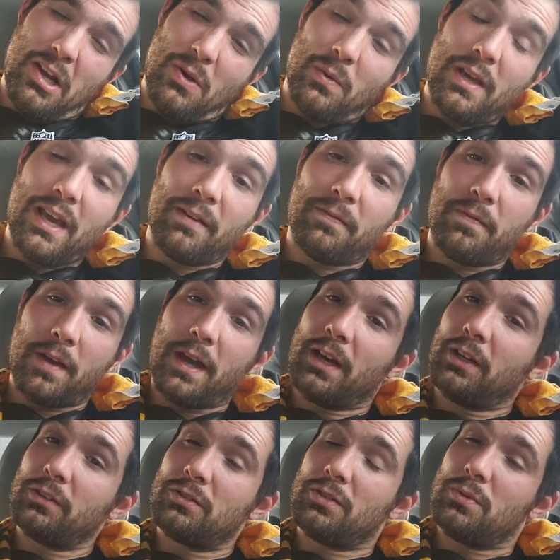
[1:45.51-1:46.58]
we have
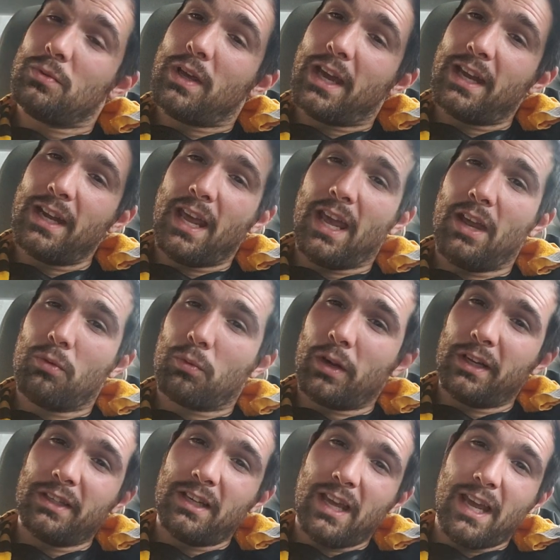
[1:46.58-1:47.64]
failed to get a
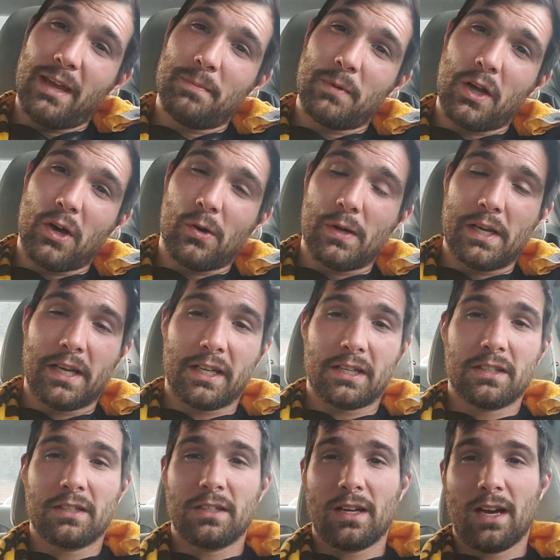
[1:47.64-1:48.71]
run game
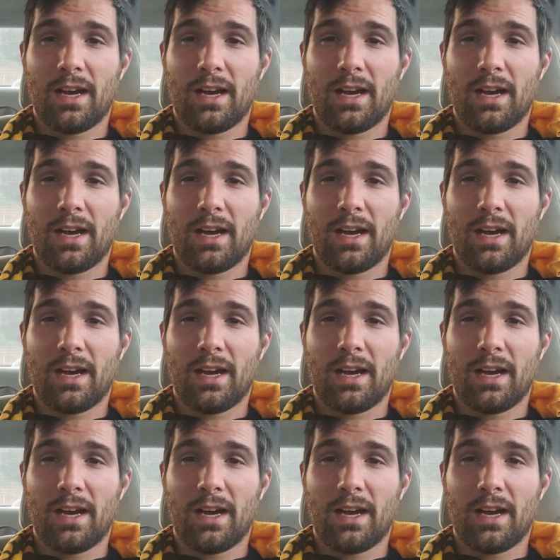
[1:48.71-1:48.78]
going.